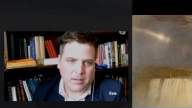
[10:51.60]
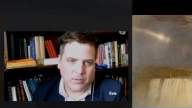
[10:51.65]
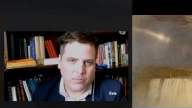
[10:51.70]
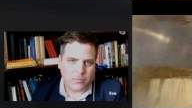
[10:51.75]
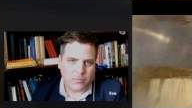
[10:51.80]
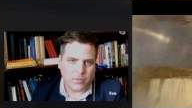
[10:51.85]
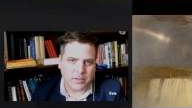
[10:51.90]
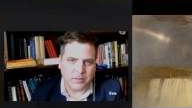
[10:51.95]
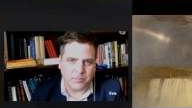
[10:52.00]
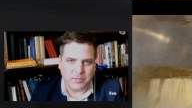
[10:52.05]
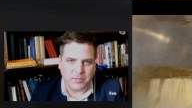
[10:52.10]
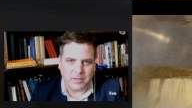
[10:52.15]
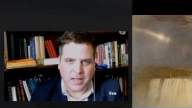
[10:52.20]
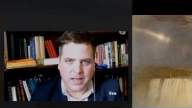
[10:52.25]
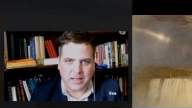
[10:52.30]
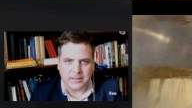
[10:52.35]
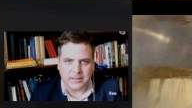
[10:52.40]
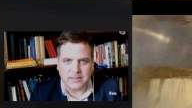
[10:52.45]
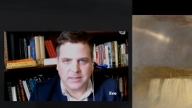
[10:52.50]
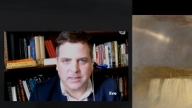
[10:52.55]
one
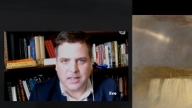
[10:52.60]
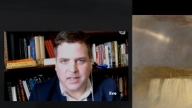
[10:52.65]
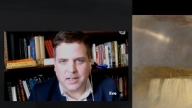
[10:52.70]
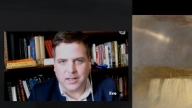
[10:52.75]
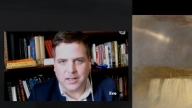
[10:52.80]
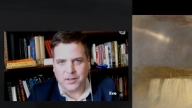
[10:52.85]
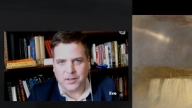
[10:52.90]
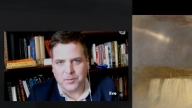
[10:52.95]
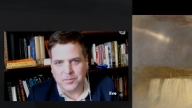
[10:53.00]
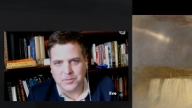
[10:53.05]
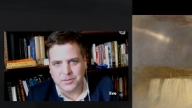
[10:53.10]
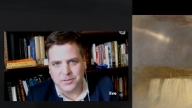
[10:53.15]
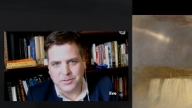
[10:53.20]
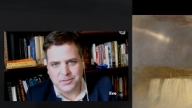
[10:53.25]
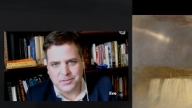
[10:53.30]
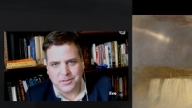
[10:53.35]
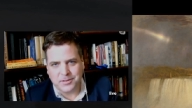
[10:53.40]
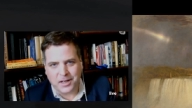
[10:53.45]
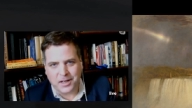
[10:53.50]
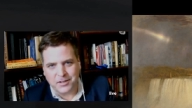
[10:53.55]
last uh,
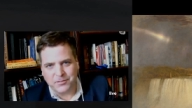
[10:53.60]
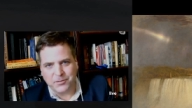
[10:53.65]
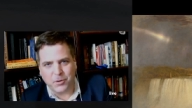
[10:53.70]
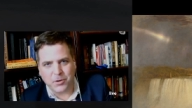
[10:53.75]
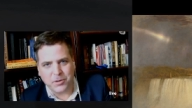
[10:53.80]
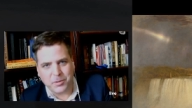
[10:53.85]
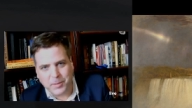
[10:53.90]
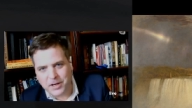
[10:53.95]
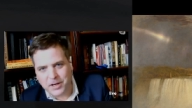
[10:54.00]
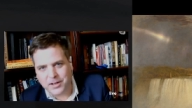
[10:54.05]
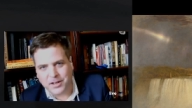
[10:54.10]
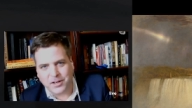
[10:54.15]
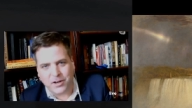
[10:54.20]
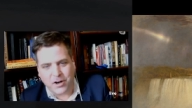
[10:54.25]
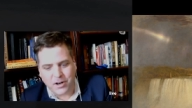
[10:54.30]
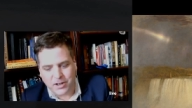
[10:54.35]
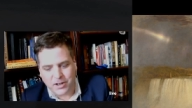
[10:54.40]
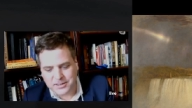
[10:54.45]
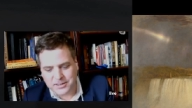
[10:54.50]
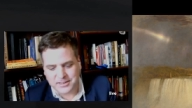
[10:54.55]
kind of North American
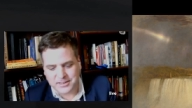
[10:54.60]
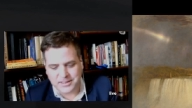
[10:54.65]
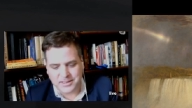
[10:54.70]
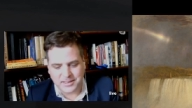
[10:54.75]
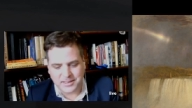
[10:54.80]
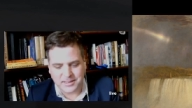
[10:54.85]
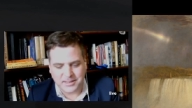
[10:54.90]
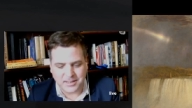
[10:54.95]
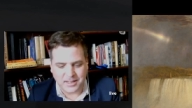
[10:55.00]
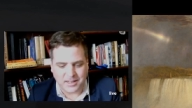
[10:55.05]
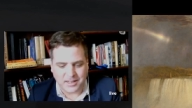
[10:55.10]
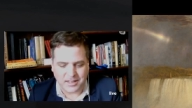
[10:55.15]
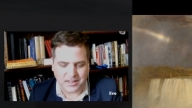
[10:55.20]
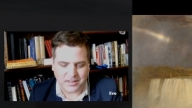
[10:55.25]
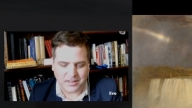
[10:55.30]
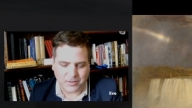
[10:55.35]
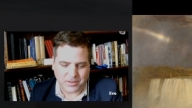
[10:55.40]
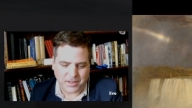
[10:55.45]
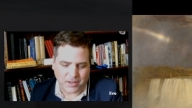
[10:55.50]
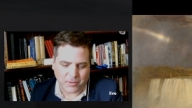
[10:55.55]
artist.
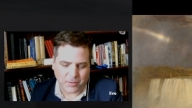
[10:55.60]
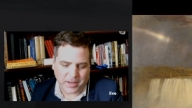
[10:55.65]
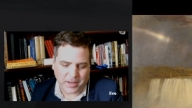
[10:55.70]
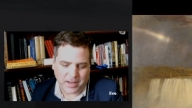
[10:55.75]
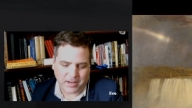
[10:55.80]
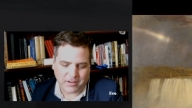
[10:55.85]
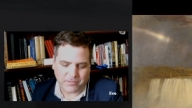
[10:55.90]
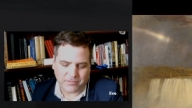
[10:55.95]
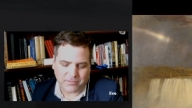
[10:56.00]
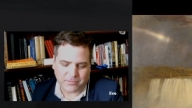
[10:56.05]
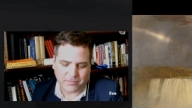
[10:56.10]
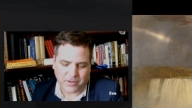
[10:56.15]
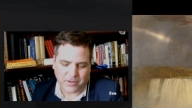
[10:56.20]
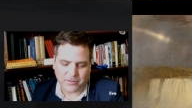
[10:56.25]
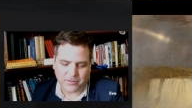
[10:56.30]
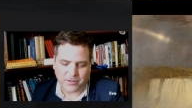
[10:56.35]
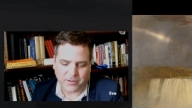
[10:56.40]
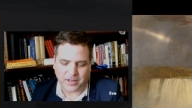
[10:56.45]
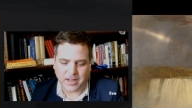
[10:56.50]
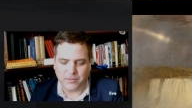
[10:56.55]
Uh, here we have
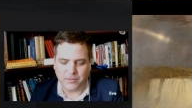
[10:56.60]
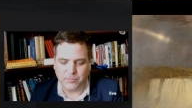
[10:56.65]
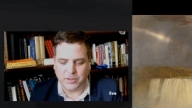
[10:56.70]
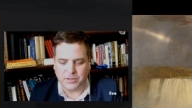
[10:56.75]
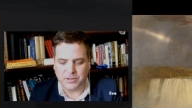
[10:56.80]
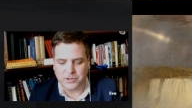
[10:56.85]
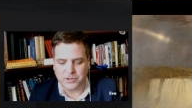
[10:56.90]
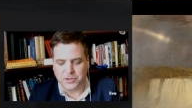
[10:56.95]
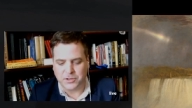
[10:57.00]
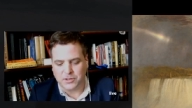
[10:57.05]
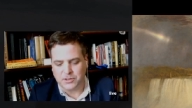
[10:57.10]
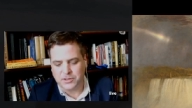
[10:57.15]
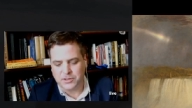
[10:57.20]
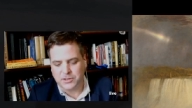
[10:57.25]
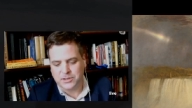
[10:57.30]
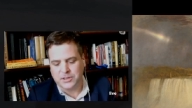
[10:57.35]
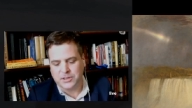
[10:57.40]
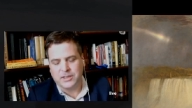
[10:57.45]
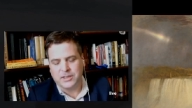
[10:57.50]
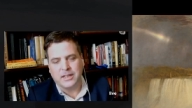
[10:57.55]
Frederick Edwin Church
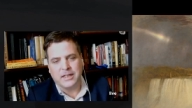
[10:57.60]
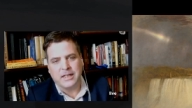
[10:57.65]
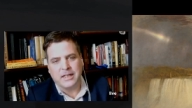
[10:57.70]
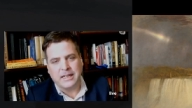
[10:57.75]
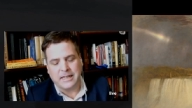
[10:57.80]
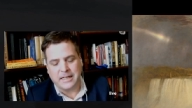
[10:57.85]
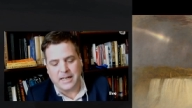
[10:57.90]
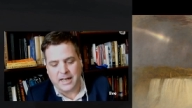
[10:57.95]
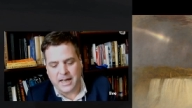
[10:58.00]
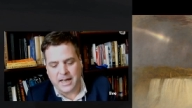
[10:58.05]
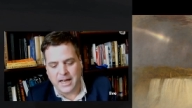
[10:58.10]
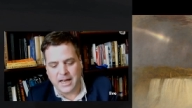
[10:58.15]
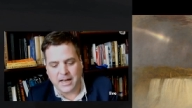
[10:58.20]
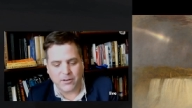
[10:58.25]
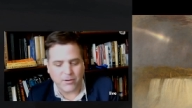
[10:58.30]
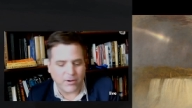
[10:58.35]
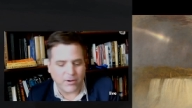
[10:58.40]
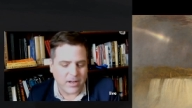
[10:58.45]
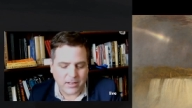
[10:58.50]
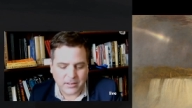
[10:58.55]

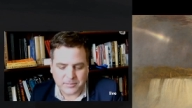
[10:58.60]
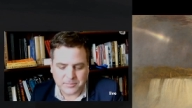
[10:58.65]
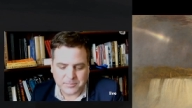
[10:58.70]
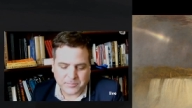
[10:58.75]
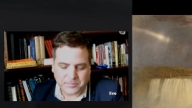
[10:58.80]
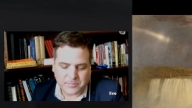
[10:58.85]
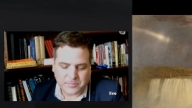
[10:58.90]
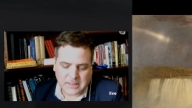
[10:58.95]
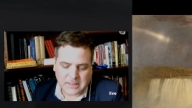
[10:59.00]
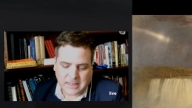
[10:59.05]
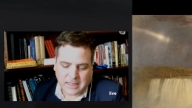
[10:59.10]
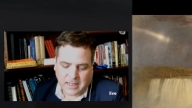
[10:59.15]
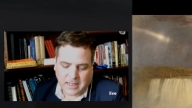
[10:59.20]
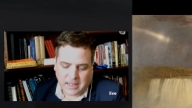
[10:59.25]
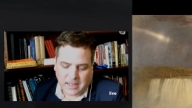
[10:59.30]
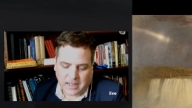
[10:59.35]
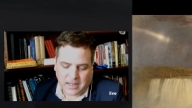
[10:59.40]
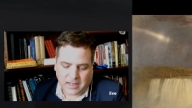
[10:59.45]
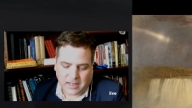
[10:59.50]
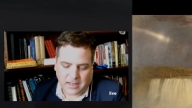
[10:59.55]
Niagara.
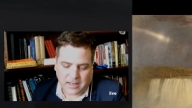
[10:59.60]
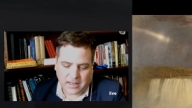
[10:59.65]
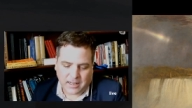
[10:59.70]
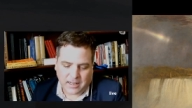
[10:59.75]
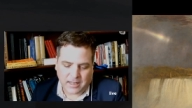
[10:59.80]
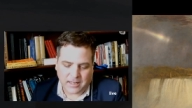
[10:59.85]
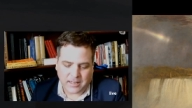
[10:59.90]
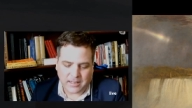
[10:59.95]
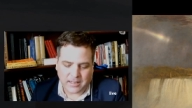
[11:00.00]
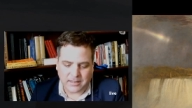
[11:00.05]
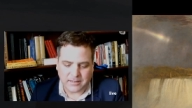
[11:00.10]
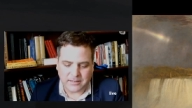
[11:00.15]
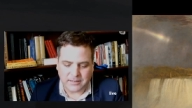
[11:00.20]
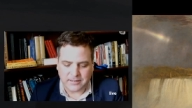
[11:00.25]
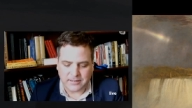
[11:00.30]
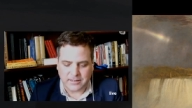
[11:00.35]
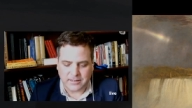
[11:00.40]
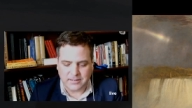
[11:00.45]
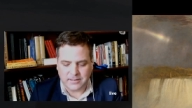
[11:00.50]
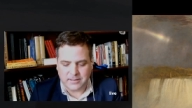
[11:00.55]
Uh, and